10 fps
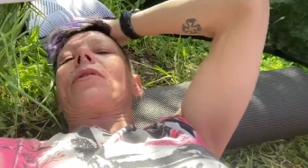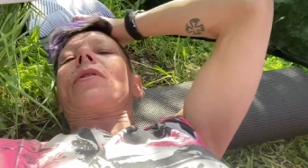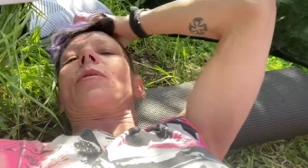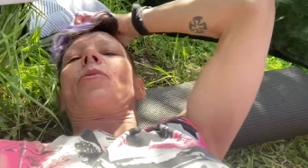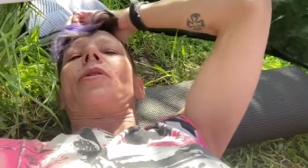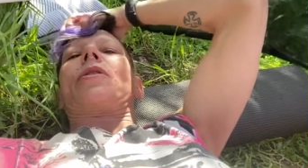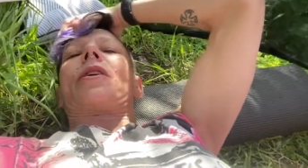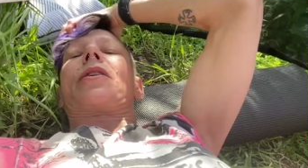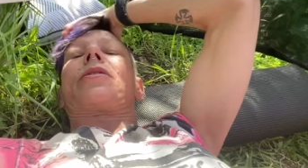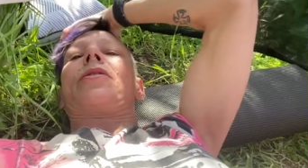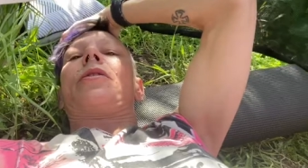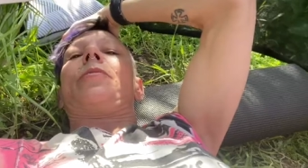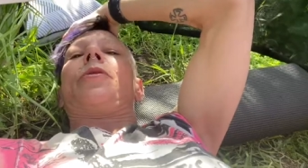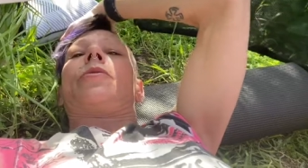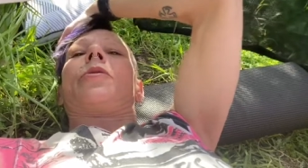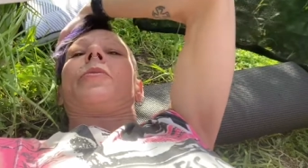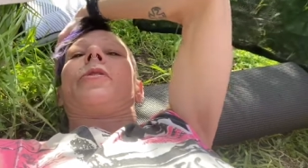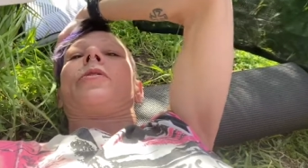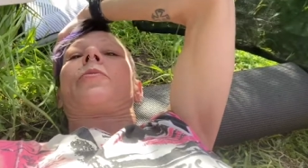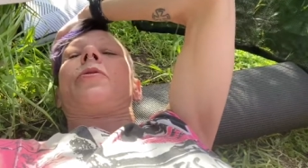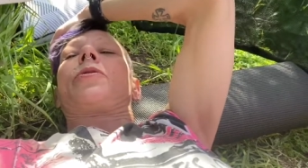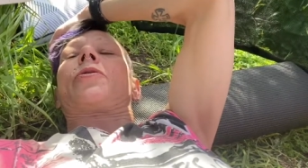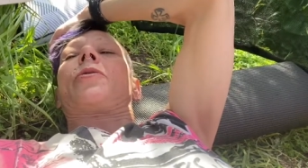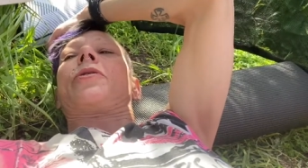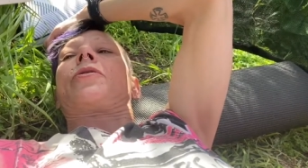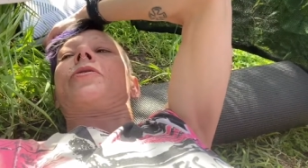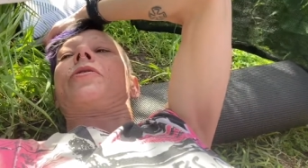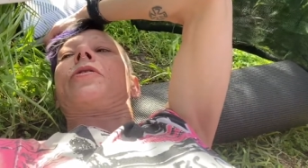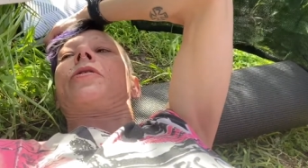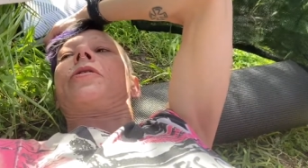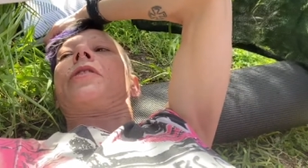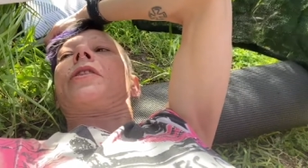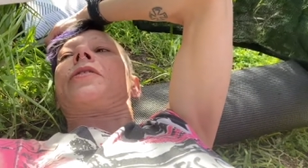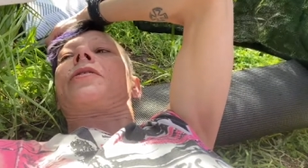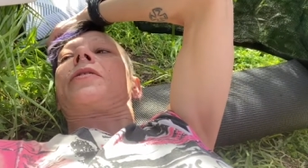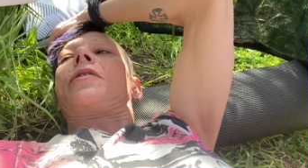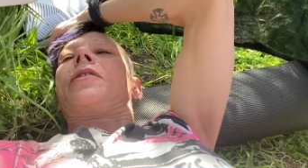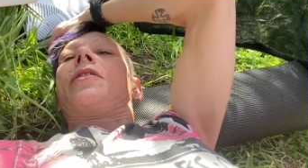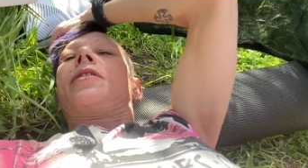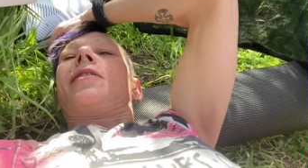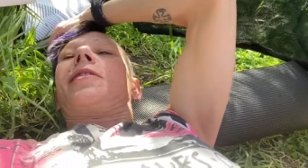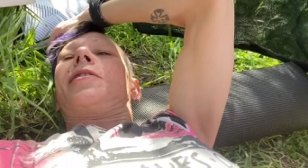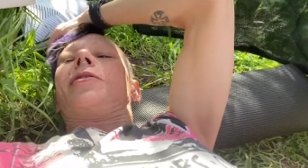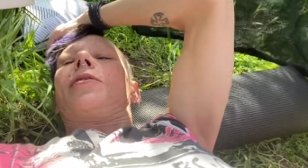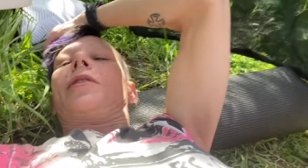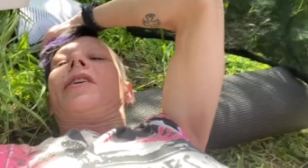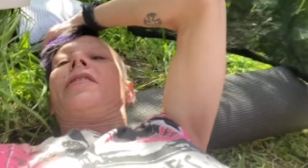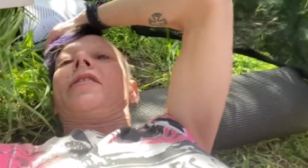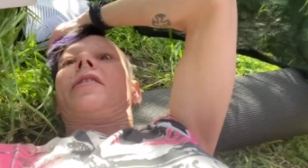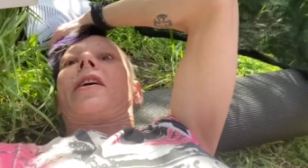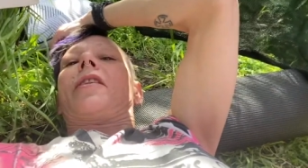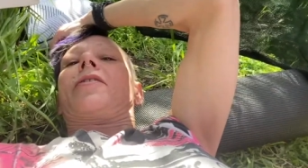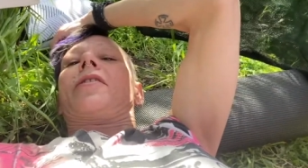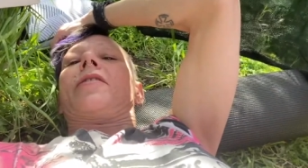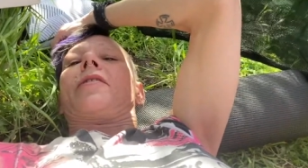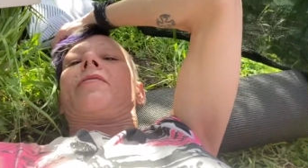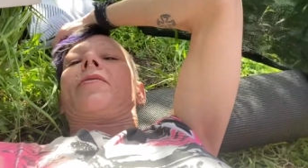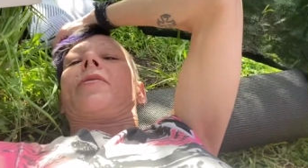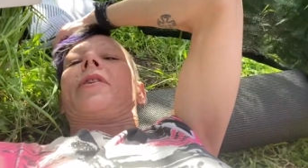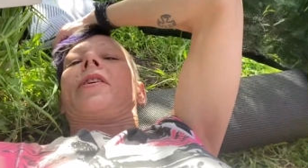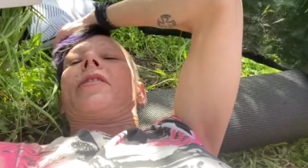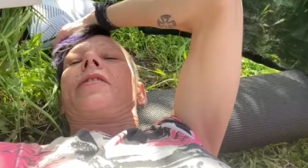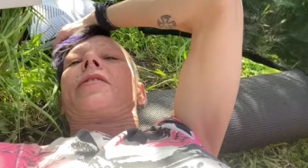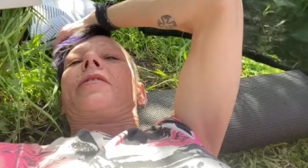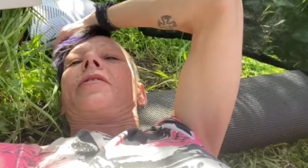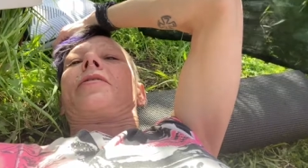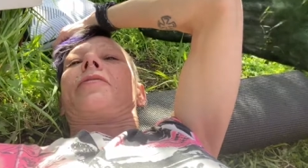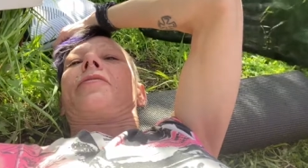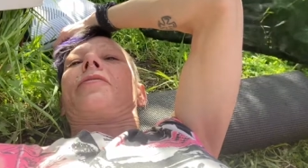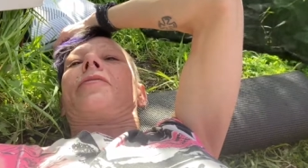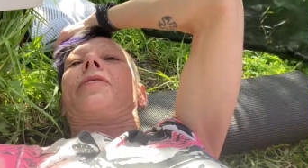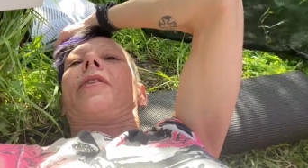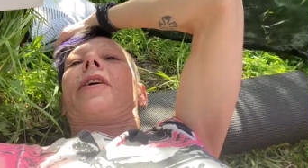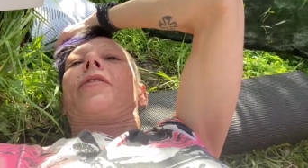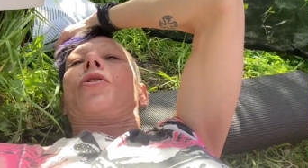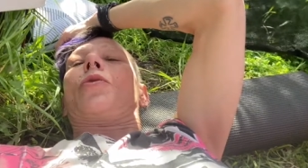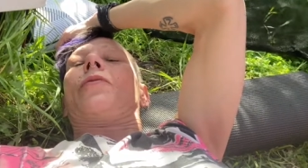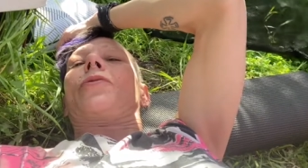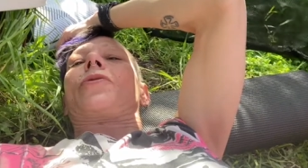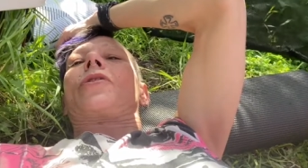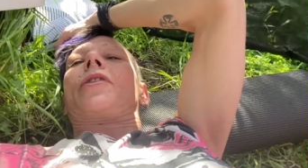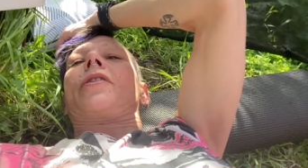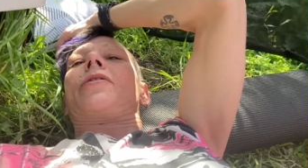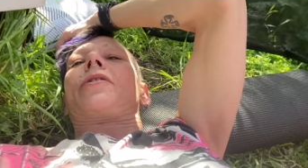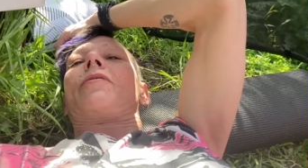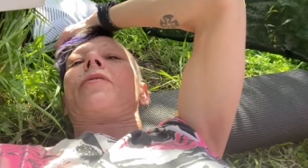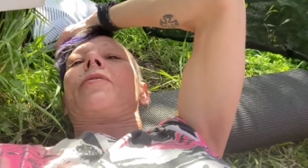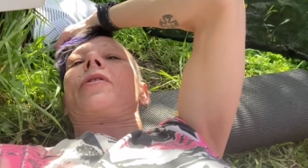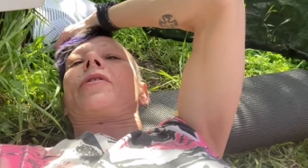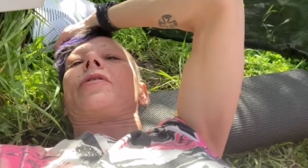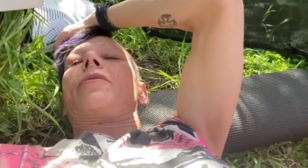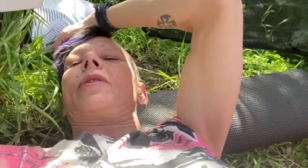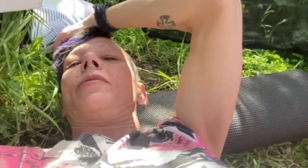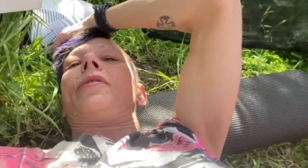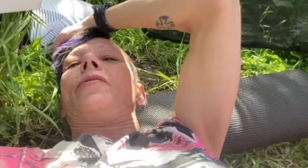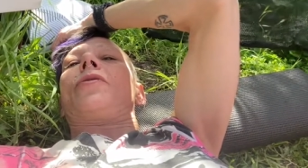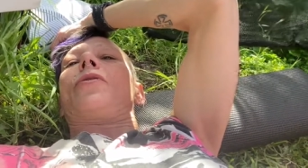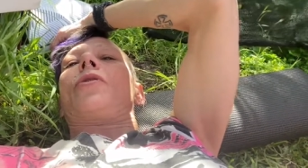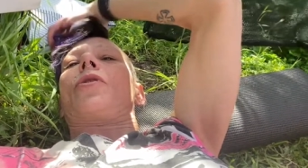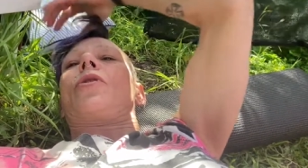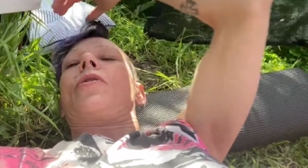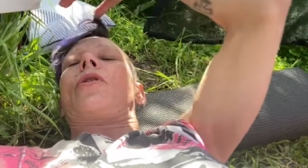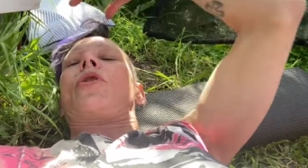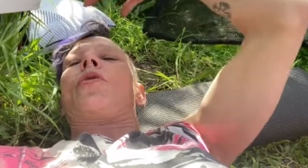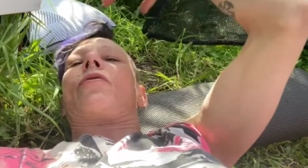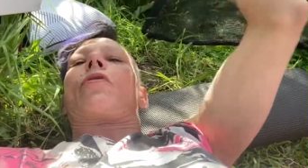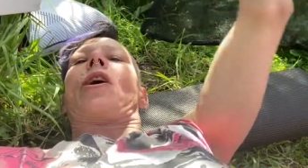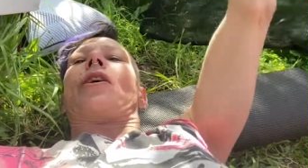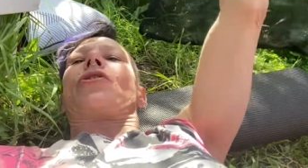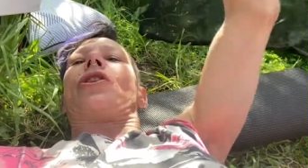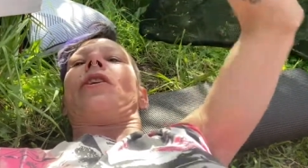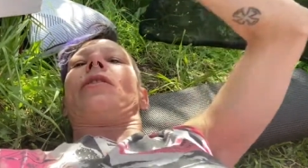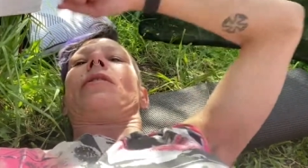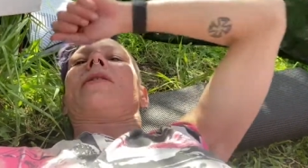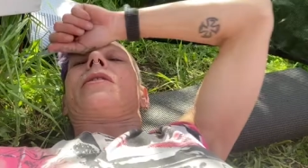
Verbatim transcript: in a pretty dark time you know what i mean spring's always good there's you know easy analogies everywhere there's a lot of like hopeful signs everywhere so even if you're overarching